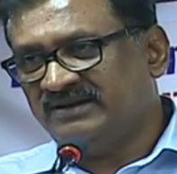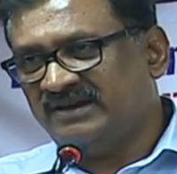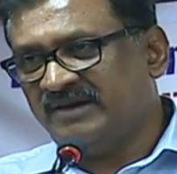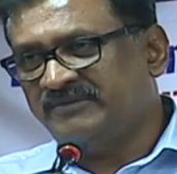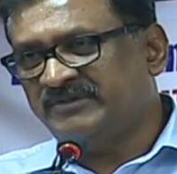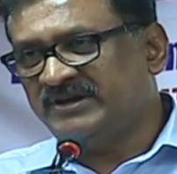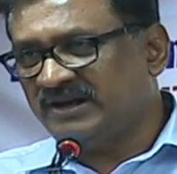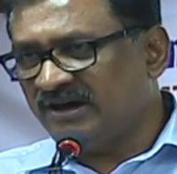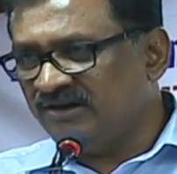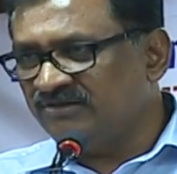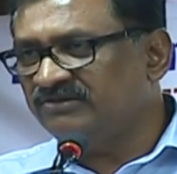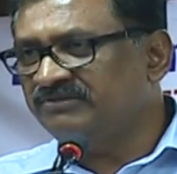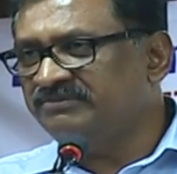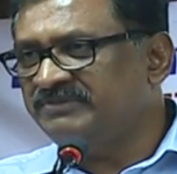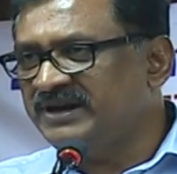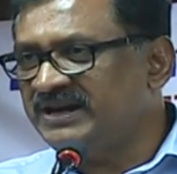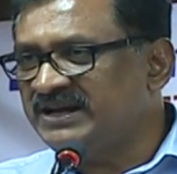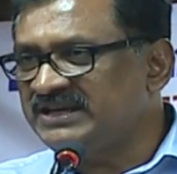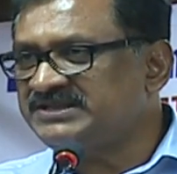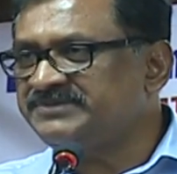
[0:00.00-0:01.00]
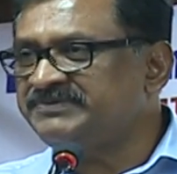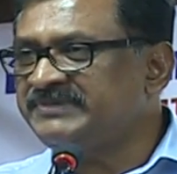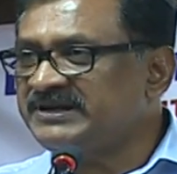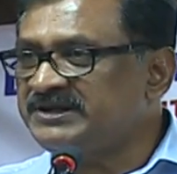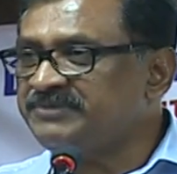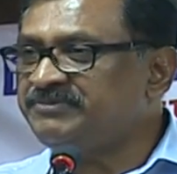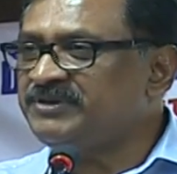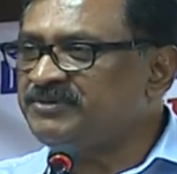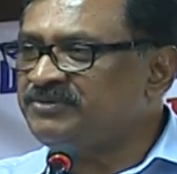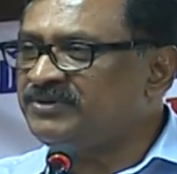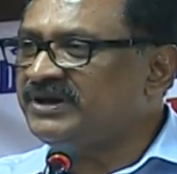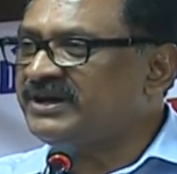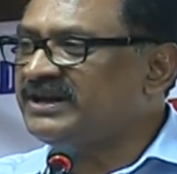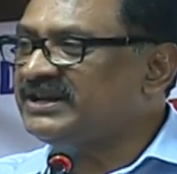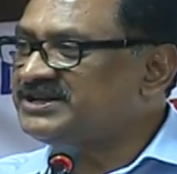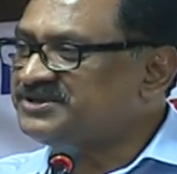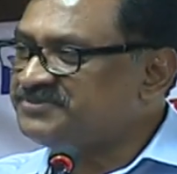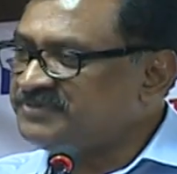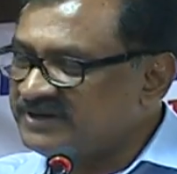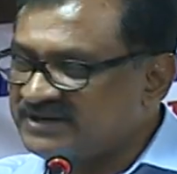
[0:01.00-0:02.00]
I mean now management people are
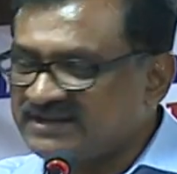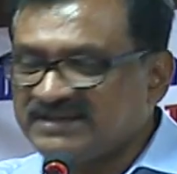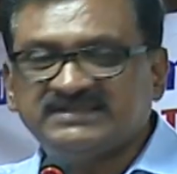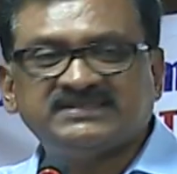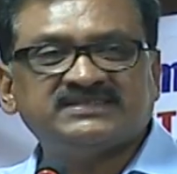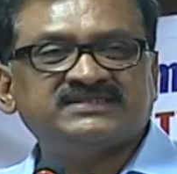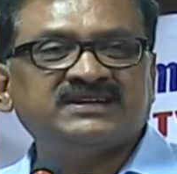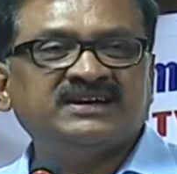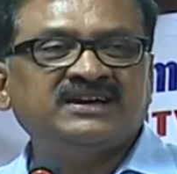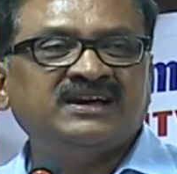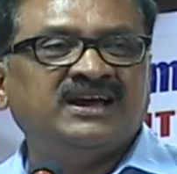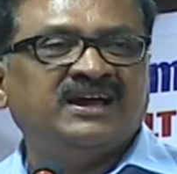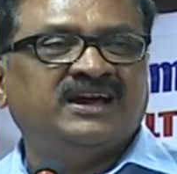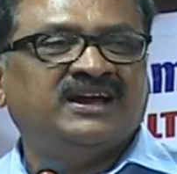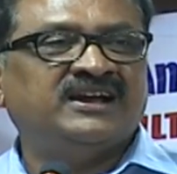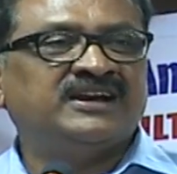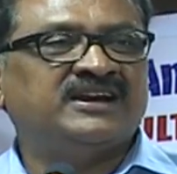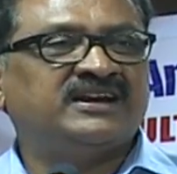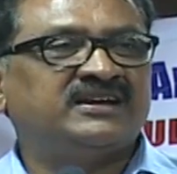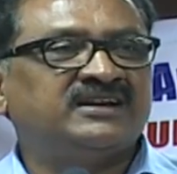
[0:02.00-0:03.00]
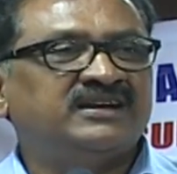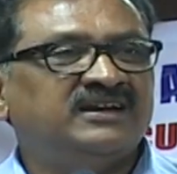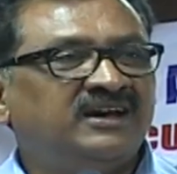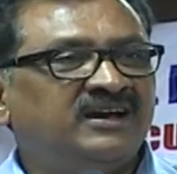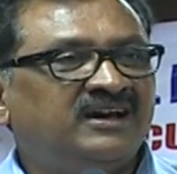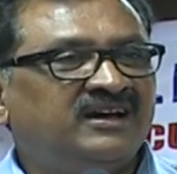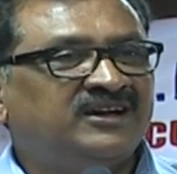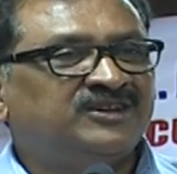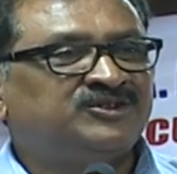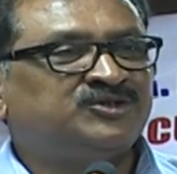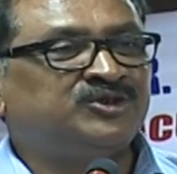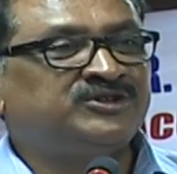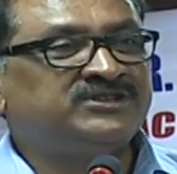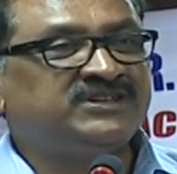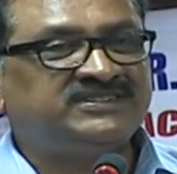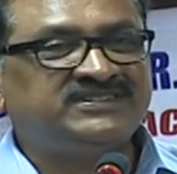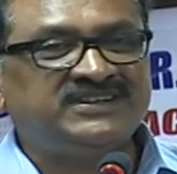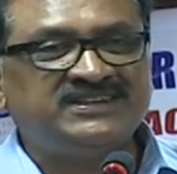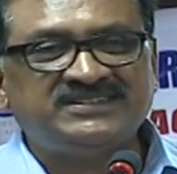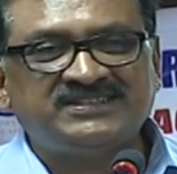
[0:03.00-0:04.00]
expertise in
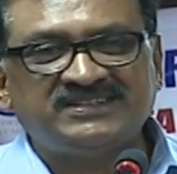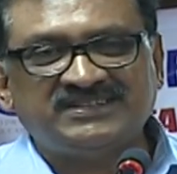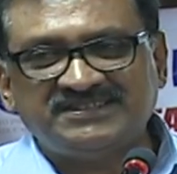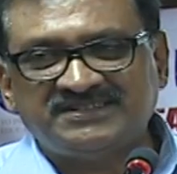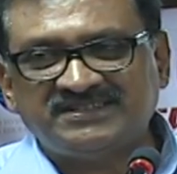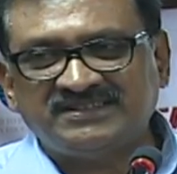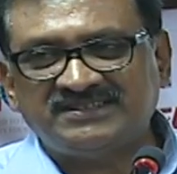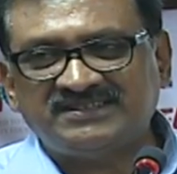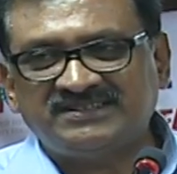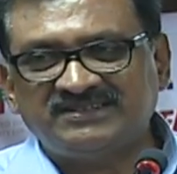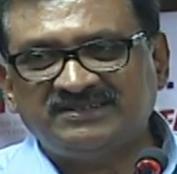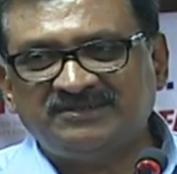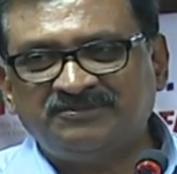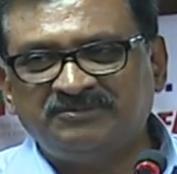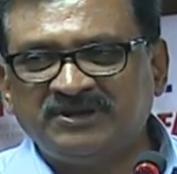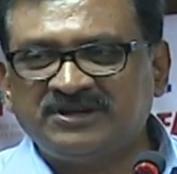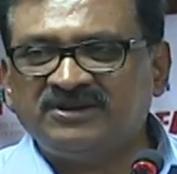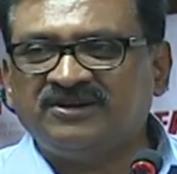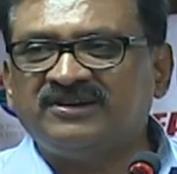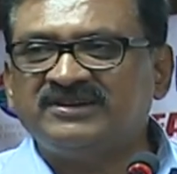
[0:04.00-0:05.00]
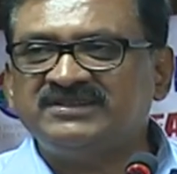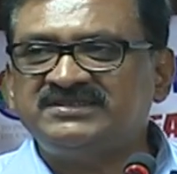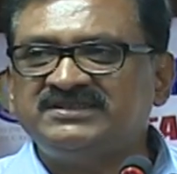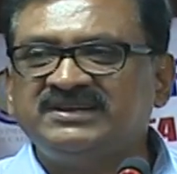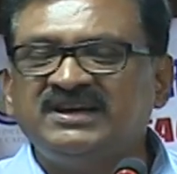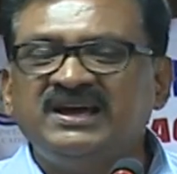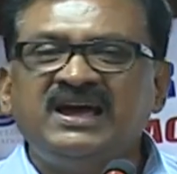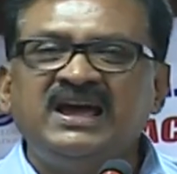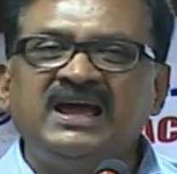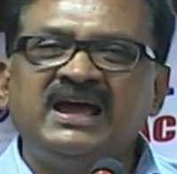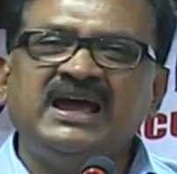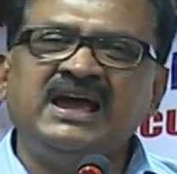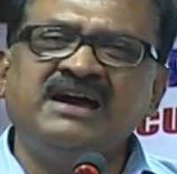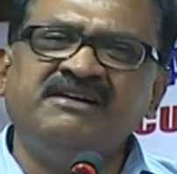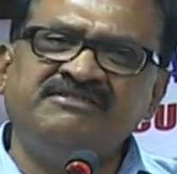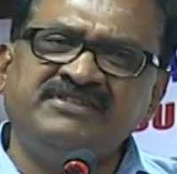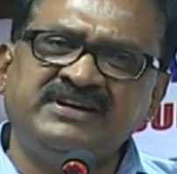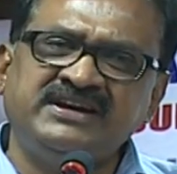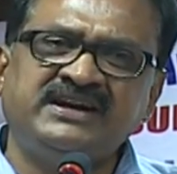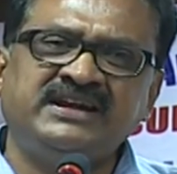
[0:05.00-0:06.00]
social science research, because
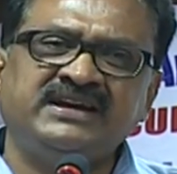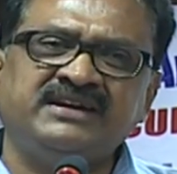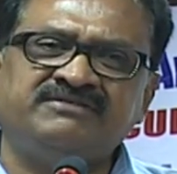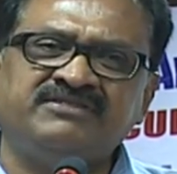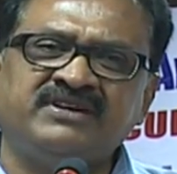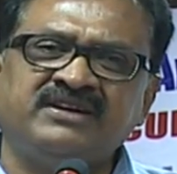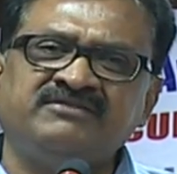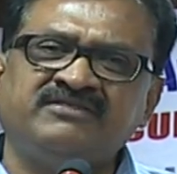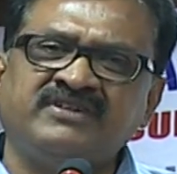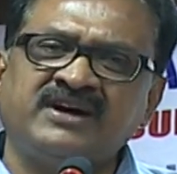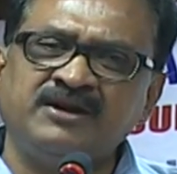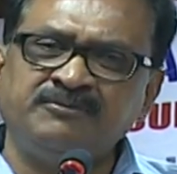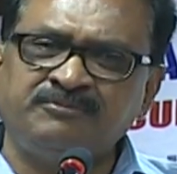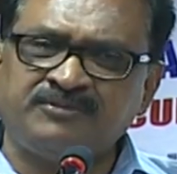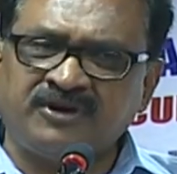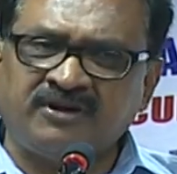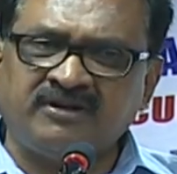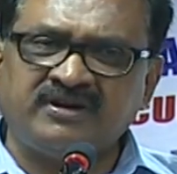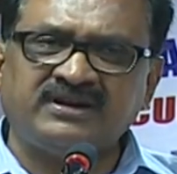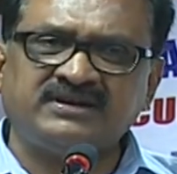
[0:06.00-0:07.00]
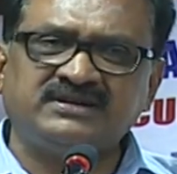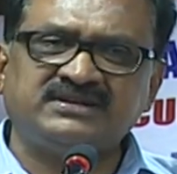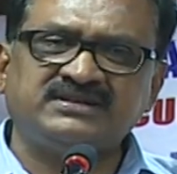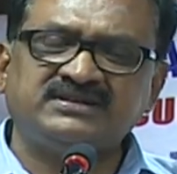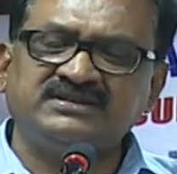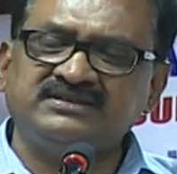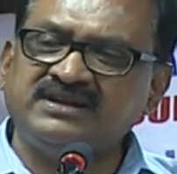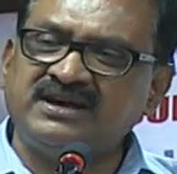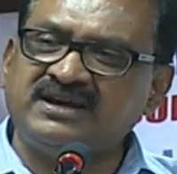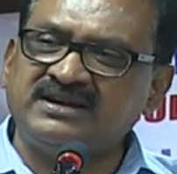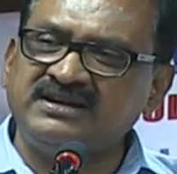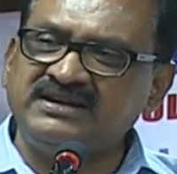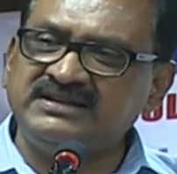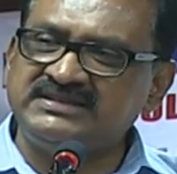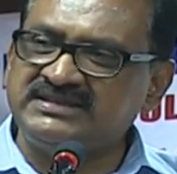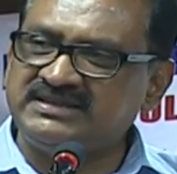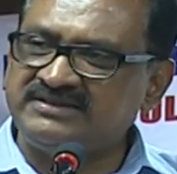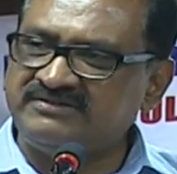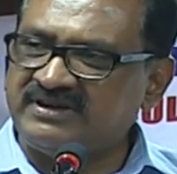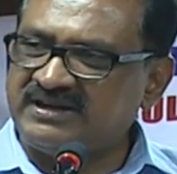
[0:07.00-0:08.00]
every day from one product they are
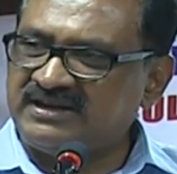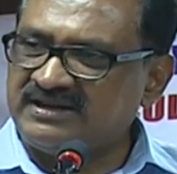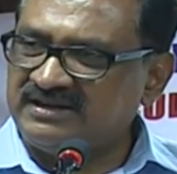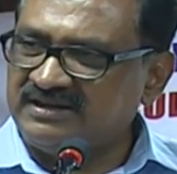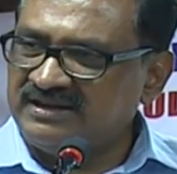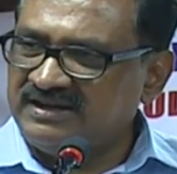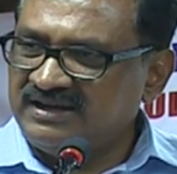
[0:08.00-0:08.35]
releasing one.